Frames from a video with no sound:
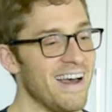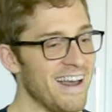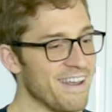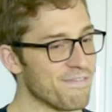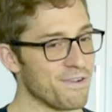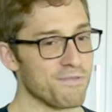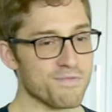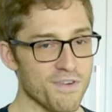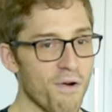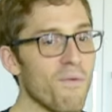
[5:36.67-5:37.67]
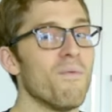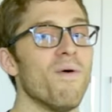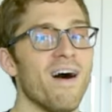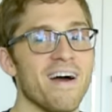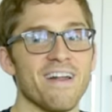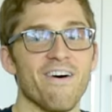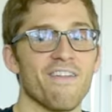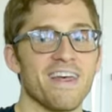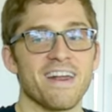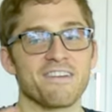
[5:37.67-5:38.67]
if you don't want
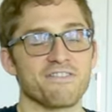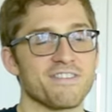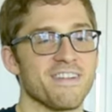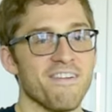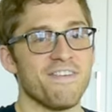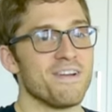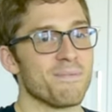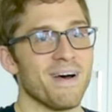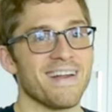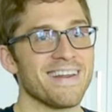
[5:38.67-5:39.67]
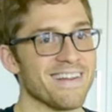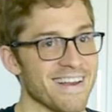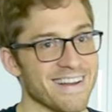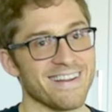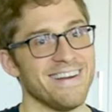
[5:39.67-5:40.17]
all that extra stuff in your body, like